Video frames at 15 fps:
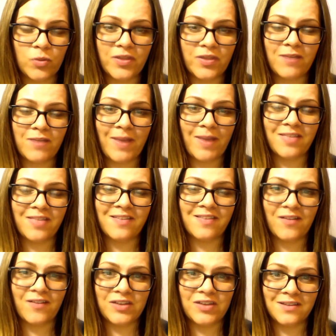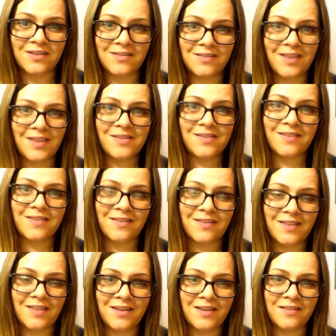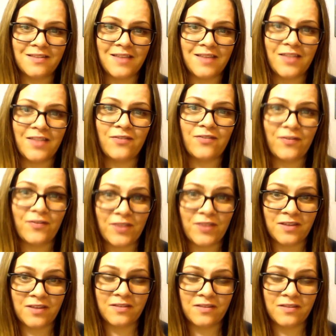think about the 70s and the 60s and the 50s,